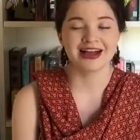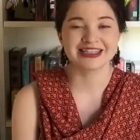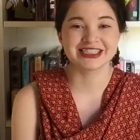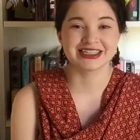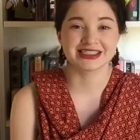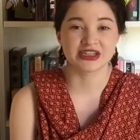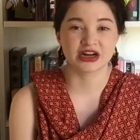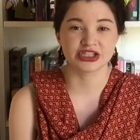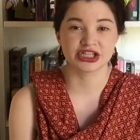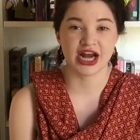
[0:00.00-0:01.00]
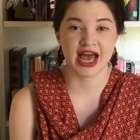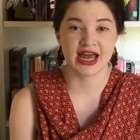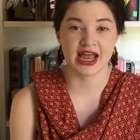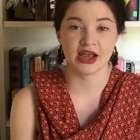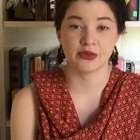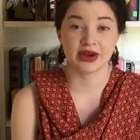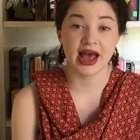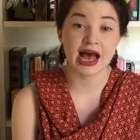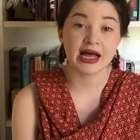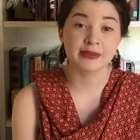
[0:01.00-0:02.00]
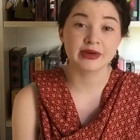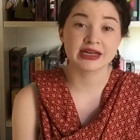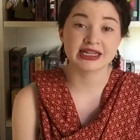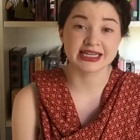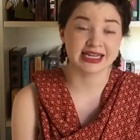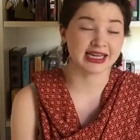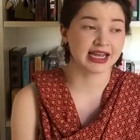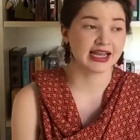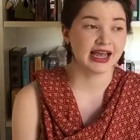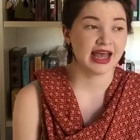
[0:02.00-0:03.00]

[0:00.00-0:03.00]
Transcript: she is a doctor at a rehab clinic